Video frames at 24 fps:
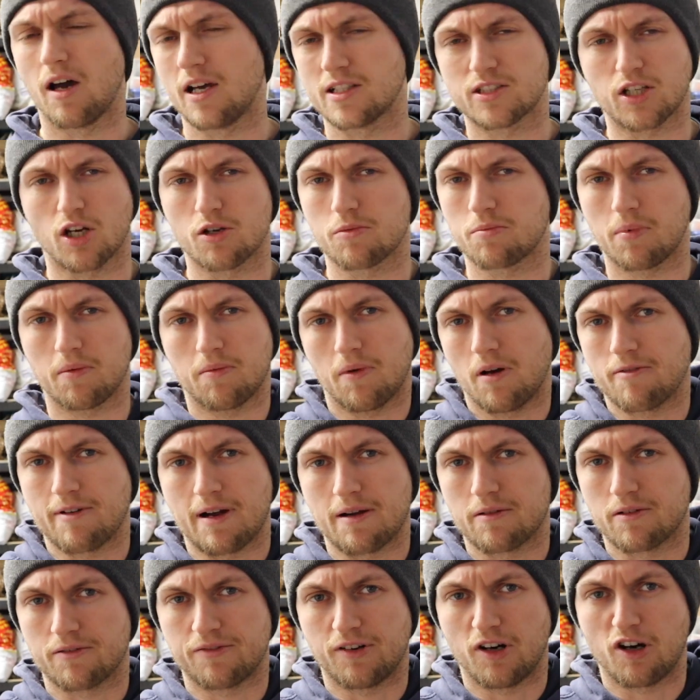Let's hope
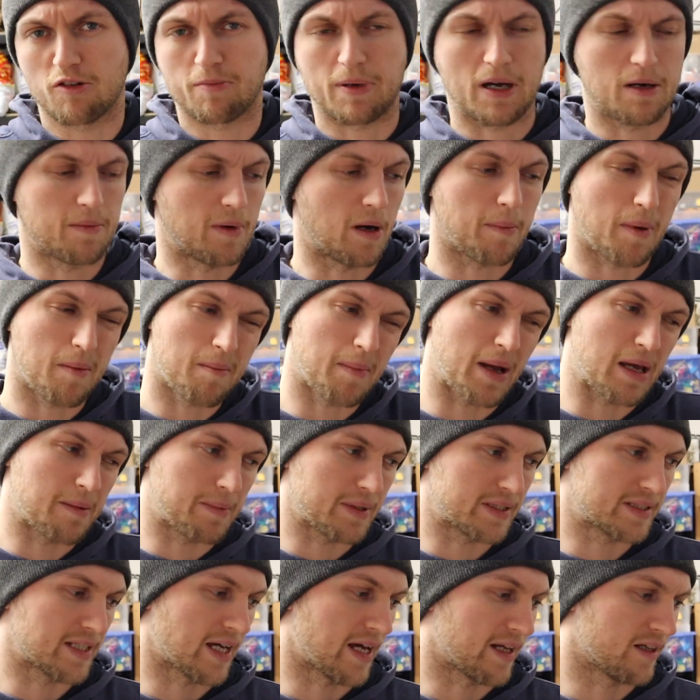around the £5 mark, but
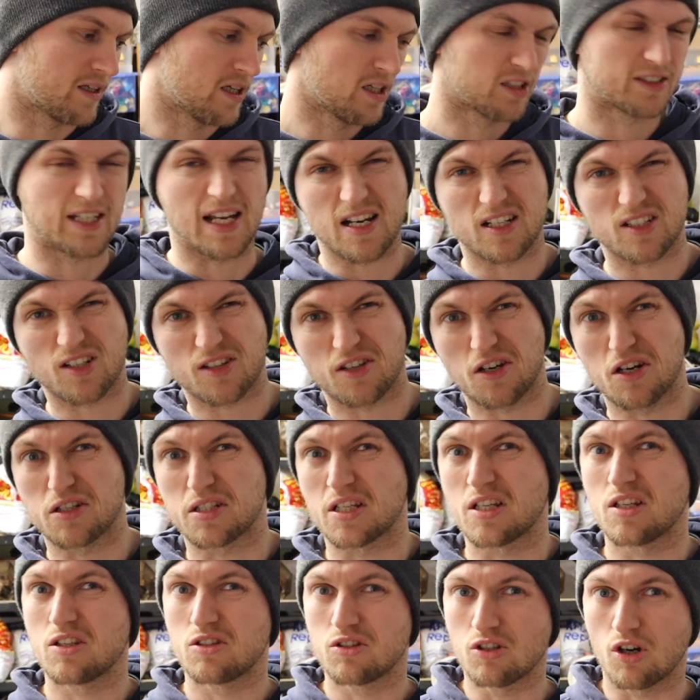maybe 10. 10 into
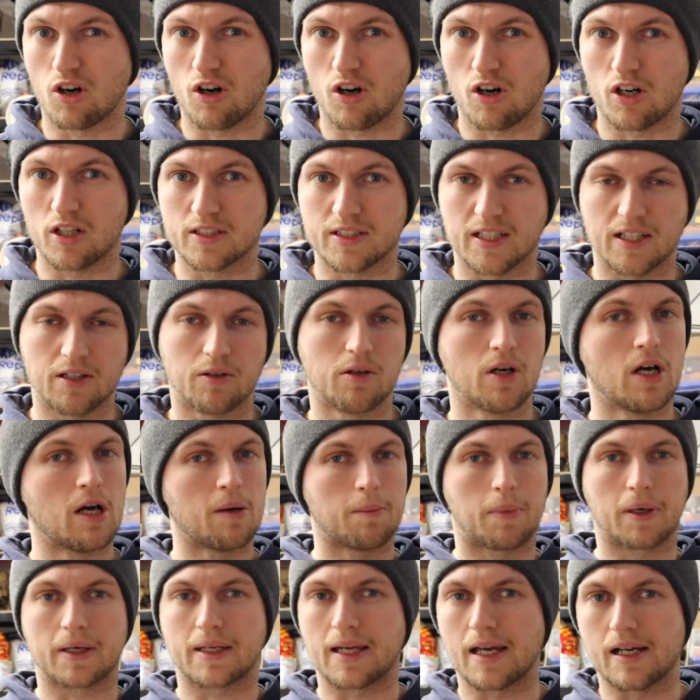30, not ideal,
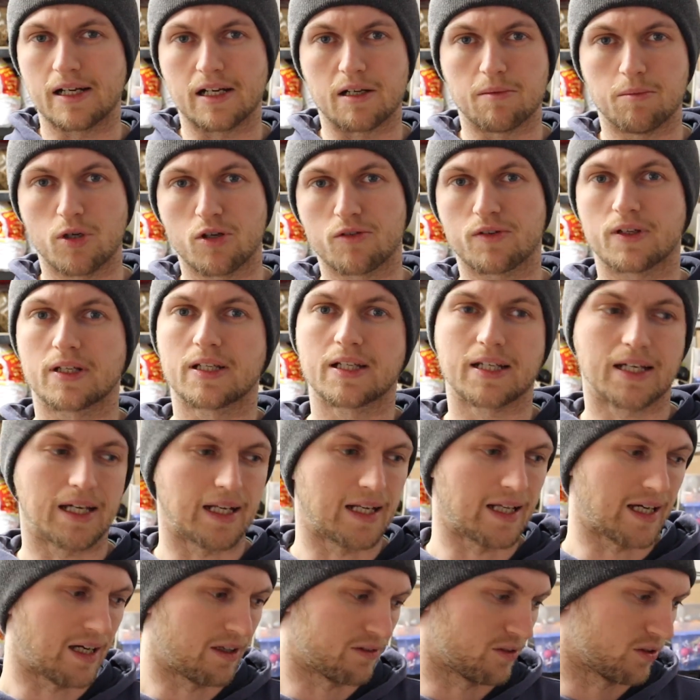but getting it moving, get
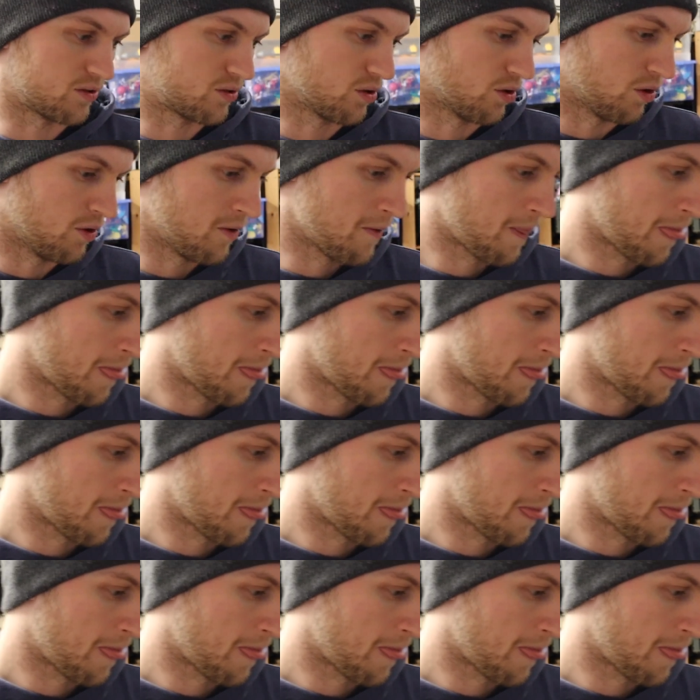it out the door.